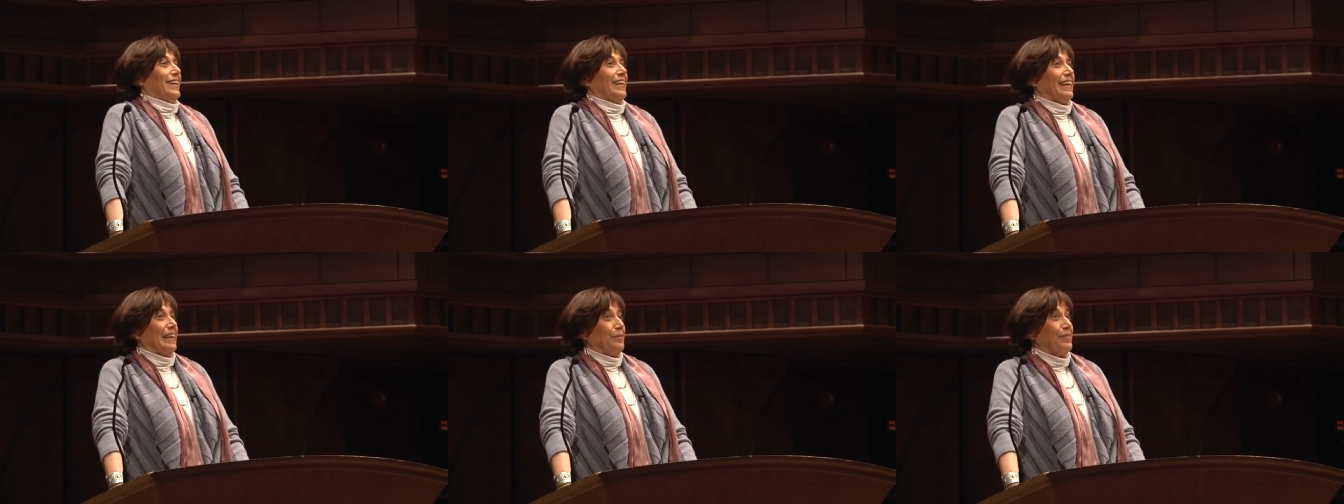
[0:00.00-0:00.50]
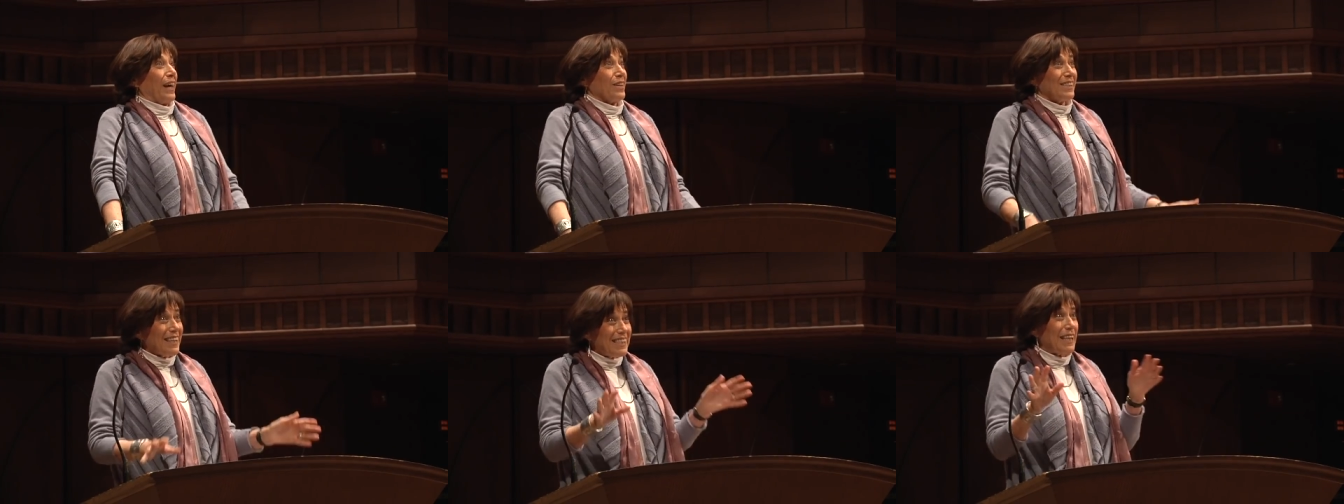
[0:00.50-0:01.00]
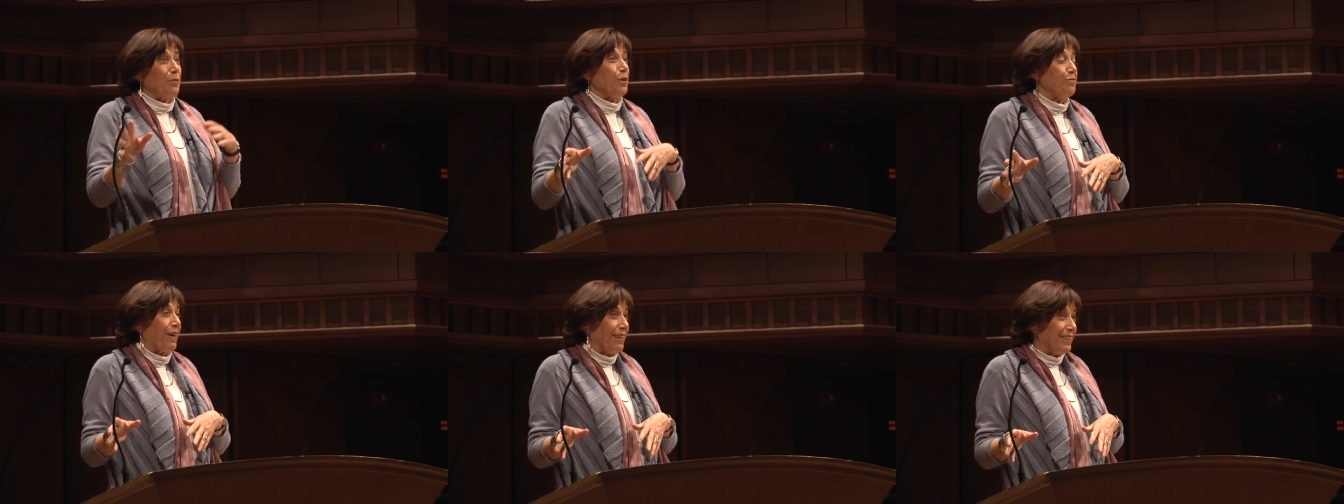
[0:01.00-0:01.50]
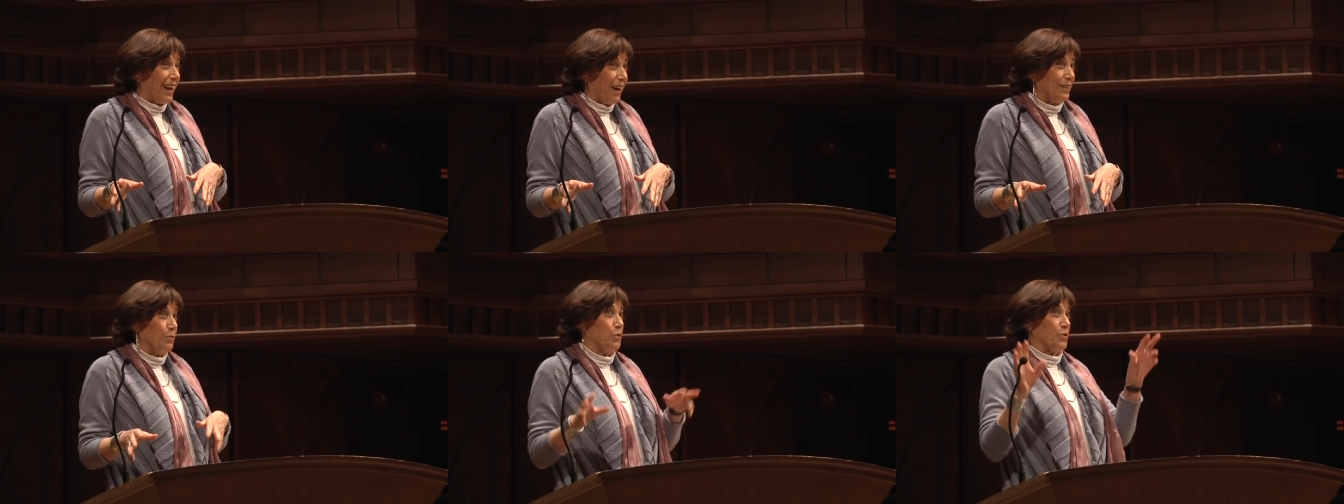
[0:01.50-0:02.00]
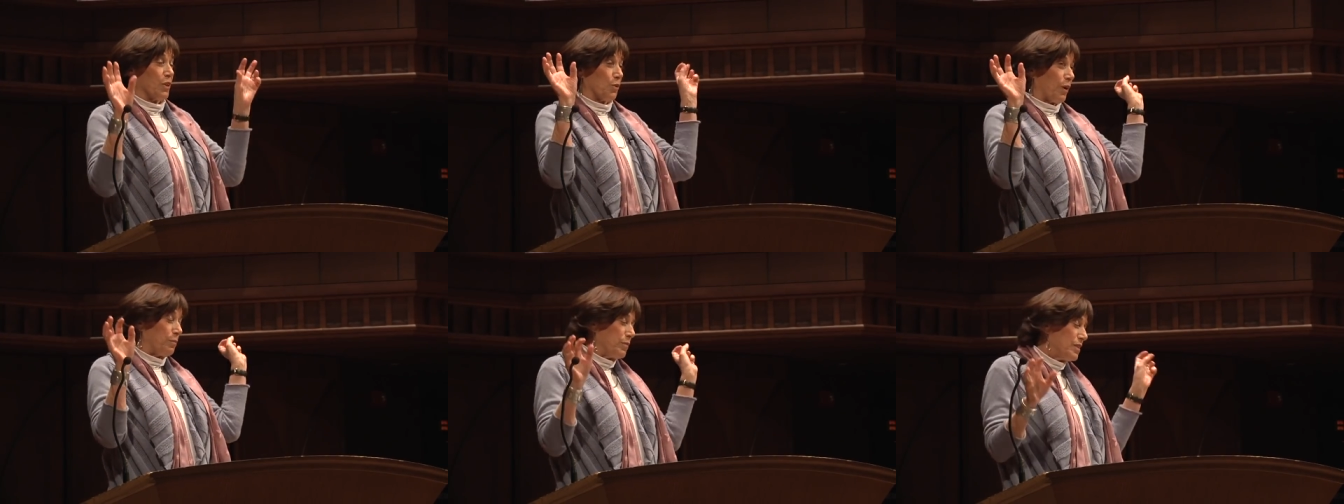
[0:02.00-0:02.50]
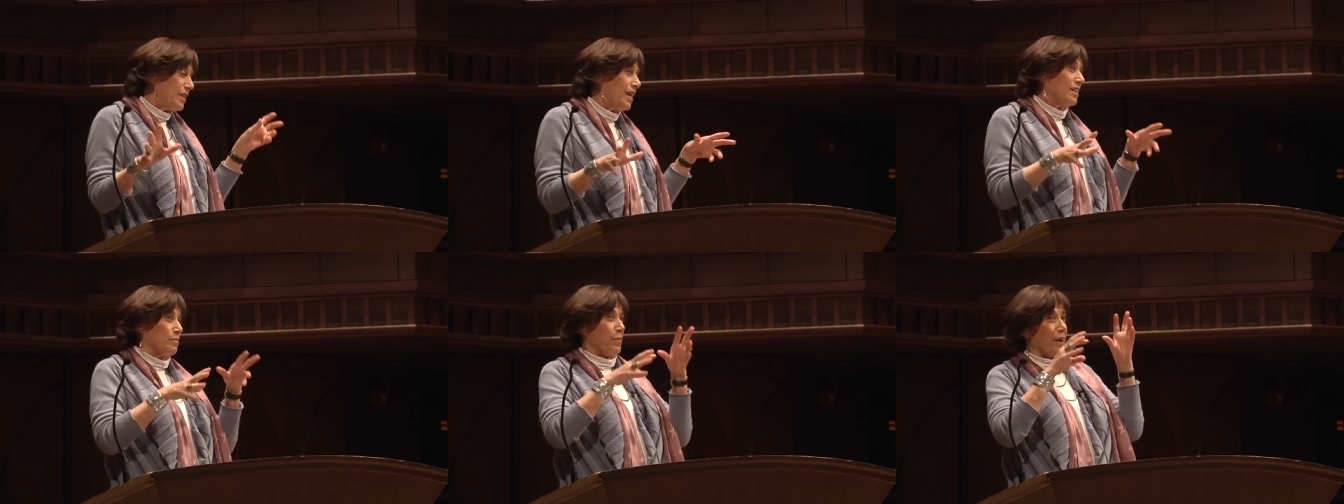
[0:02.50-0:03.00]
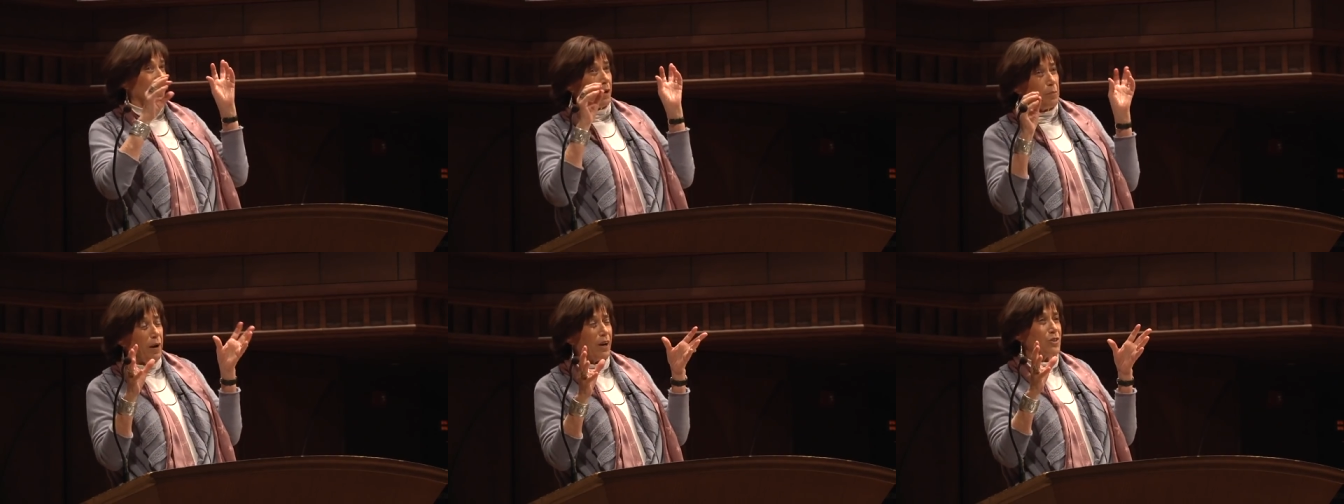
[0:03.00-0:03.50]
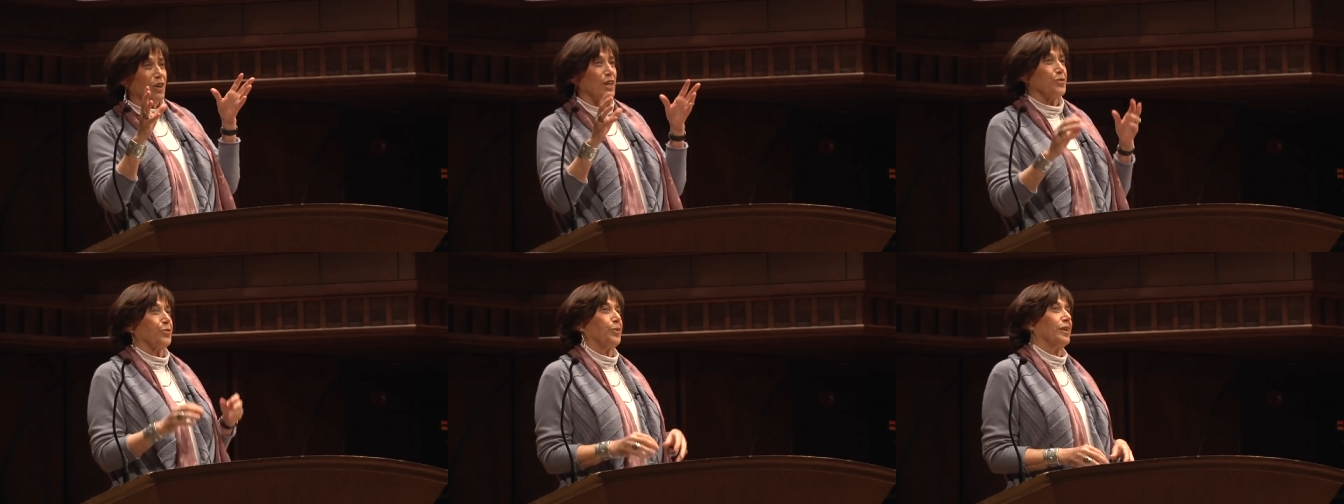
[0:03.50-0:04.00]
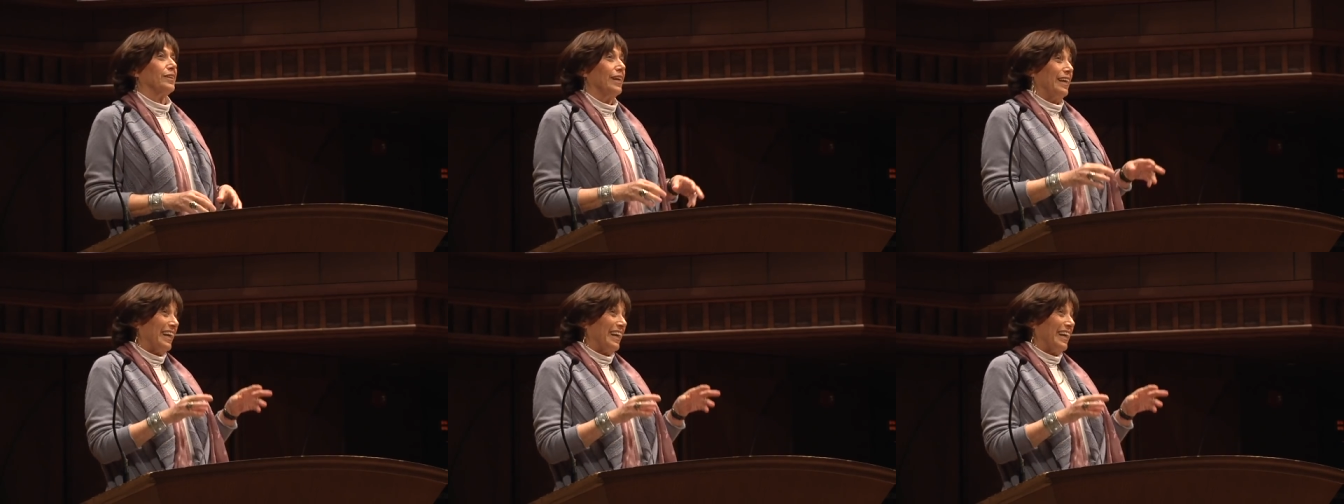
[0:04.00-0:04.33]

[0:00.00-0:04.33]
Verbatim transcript: Um, now, since then, we found out, which was a great mistake, America apologized for it.